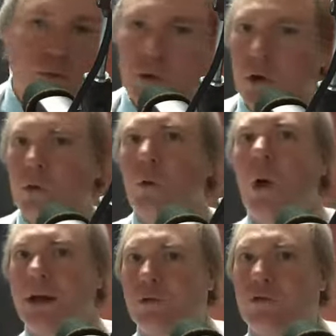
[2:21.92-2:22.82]
was total
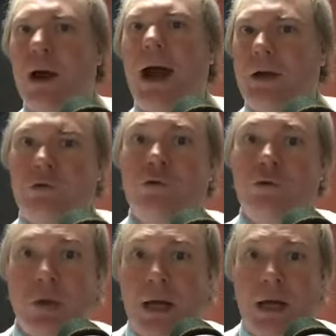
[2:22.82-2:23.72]
white trash.
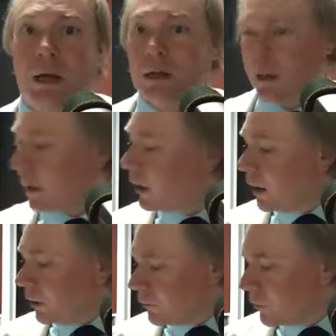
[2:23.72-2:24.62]
I got to tell you,
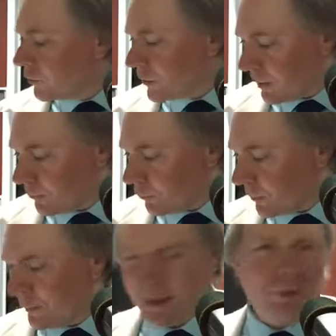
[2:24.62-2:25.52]
two teams
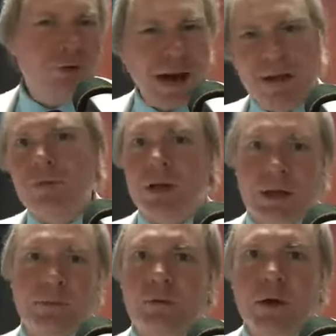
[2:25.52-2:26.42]
from you know
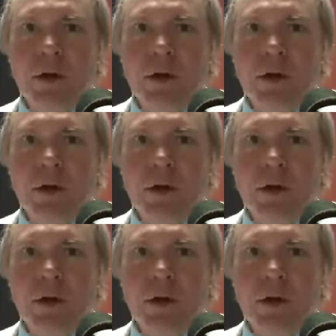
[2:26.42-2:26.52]
traveling